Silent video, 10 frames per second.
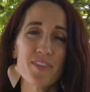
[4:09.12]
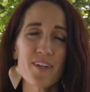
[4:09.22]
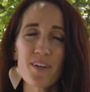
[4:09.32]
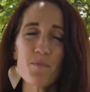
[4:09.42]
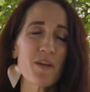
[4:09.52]

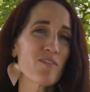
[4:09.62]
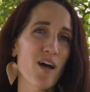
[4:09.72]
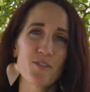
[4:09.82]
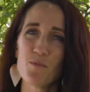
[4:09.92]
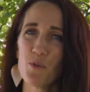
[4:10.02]
There can be
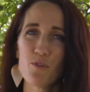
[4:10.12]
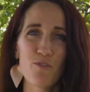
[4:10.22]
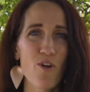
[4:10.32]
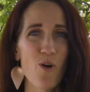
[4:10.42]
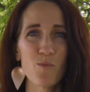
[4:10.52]
lots of
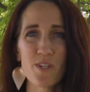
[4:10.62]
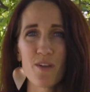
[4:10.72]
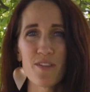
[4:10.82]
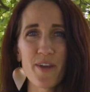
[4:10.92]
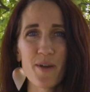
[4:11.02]
beautiful homes
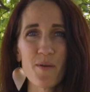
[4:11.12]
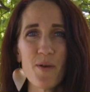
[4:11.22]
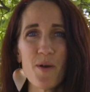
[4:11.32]
out there,